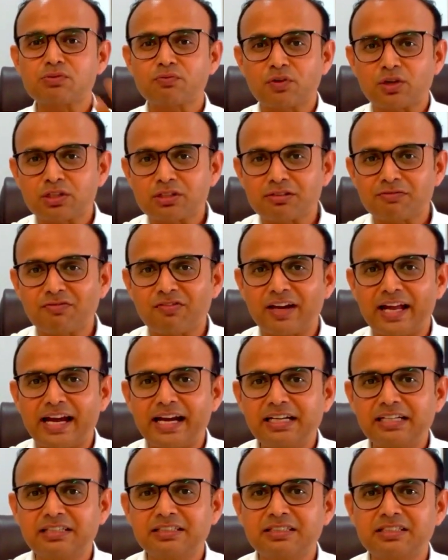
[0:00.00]
for the
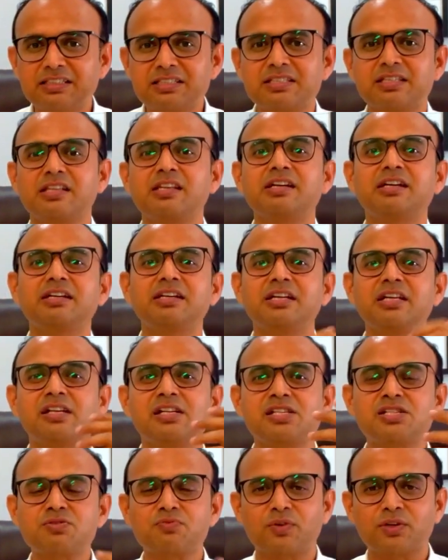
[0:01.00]
flatus,
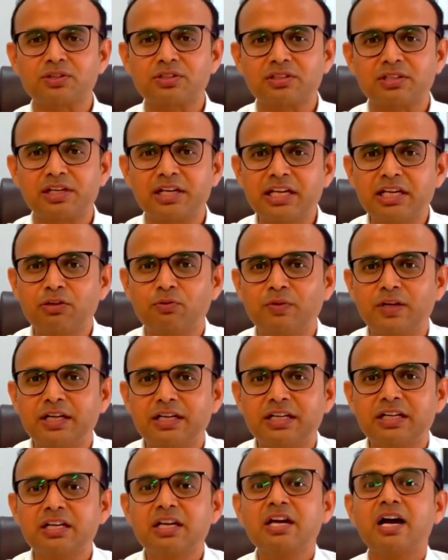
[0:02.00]
incontinence for the liquid,